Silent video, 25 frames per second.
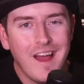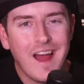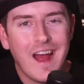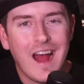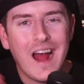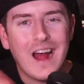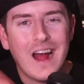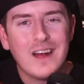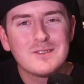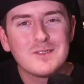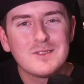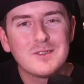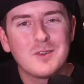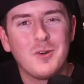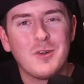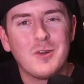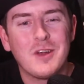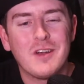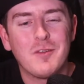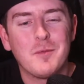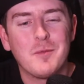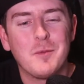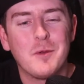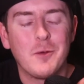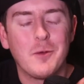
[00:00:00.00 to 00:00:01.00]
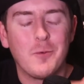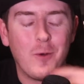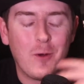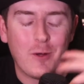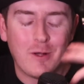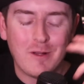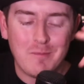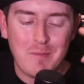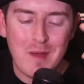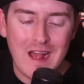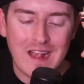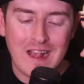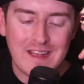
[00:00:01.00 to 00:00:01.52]
How's it going, everybody?
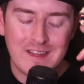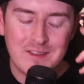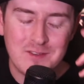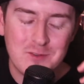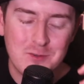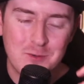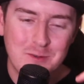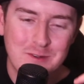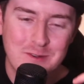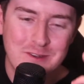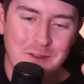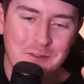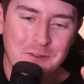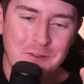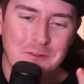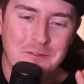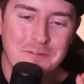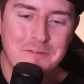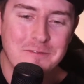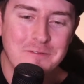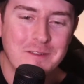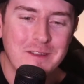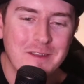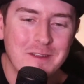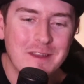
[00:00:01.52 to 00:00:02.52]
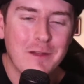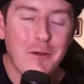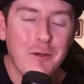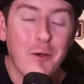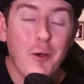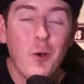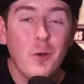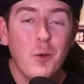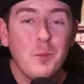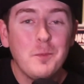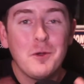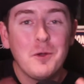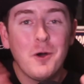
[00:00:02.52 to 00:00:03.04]
Welcome back into another video.
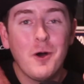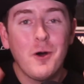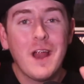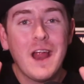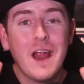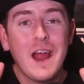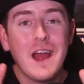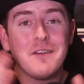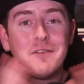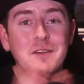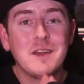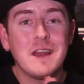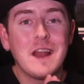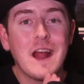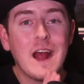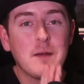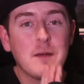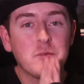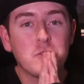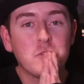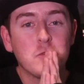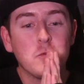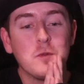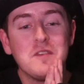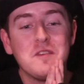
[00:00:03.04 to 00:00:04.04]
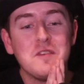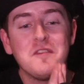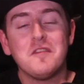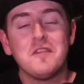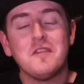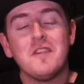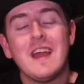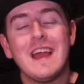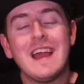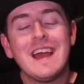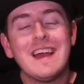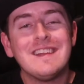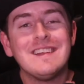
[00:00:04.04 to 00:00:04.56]
Hope you all are having an absolutely
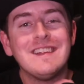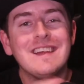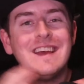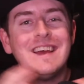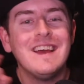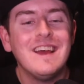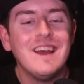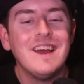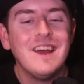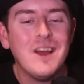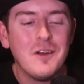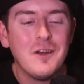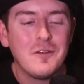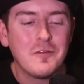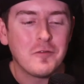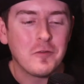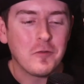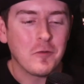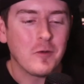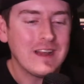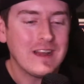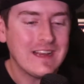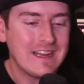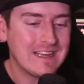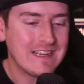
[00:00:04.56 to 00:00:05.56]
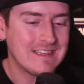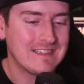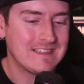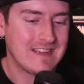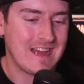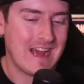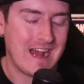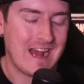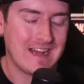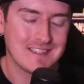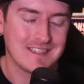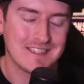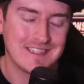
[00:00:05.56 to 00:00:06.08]

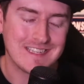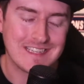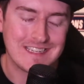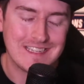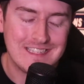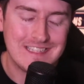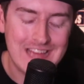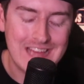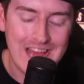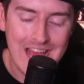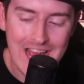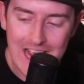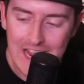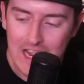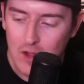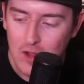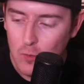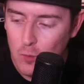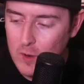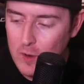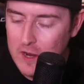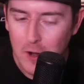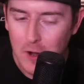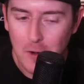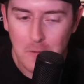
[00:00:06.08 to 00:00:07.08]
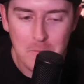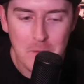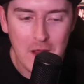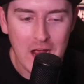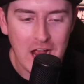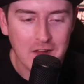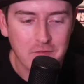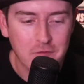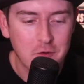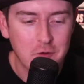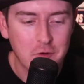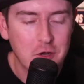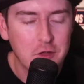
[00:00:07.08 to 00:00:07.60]
fan-freaking-tastic day. We are
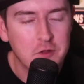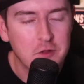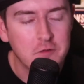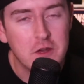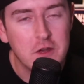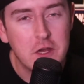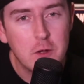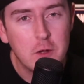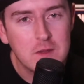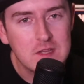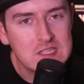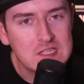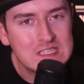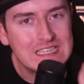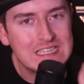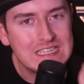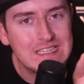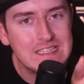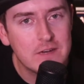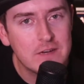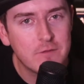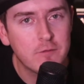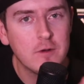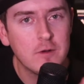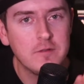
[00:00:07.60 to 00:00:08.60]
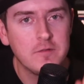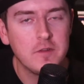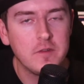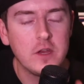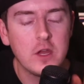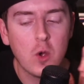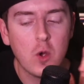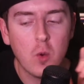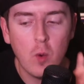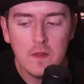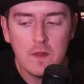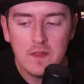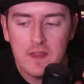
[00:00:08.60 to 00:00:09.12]
back for another video, and this is a different video,
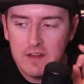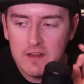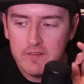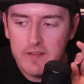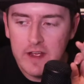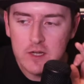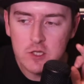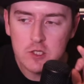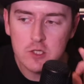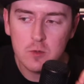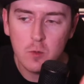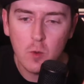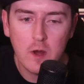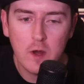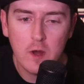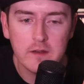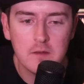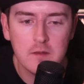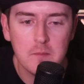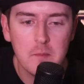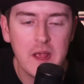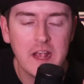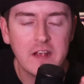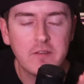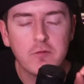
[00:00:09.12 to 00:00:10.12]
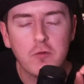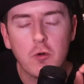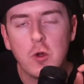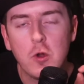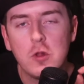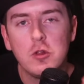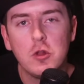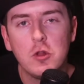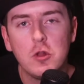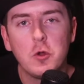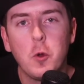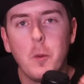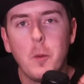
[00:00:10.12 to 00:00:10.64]
one that I've actually wanted to make for a
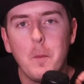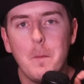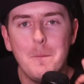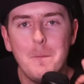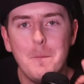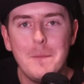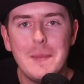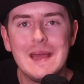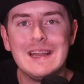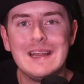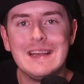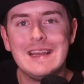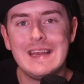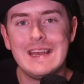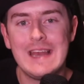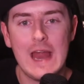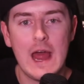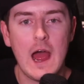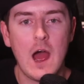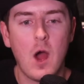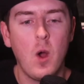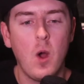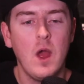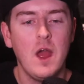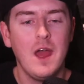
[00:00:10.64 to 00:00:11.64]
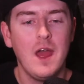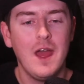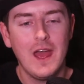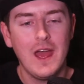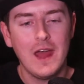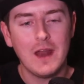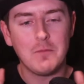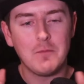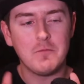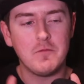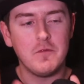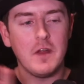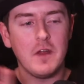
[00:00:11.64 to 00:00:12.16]
little bit now.
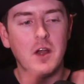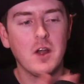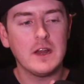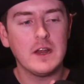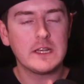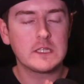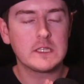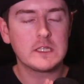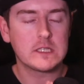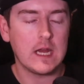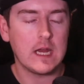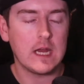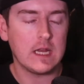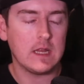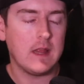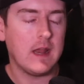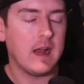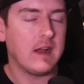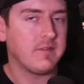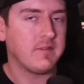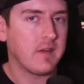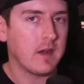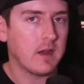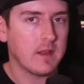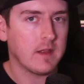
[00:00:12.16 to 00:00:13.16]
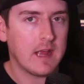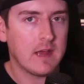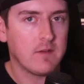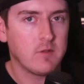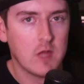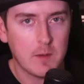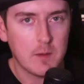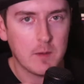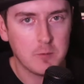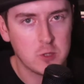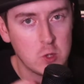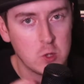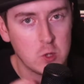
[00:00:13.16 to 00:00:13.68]
I'm very excited that I finally have the
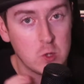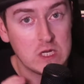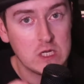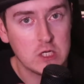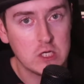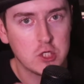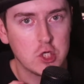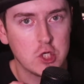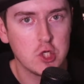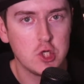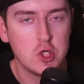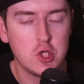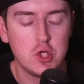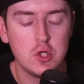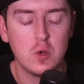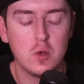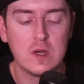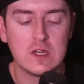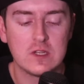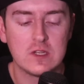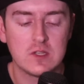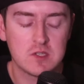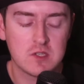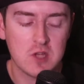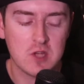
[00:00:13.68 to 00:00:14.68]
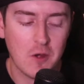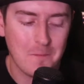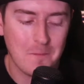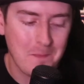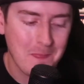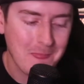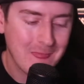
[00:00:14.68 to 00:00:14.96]
opportunity to do it. So,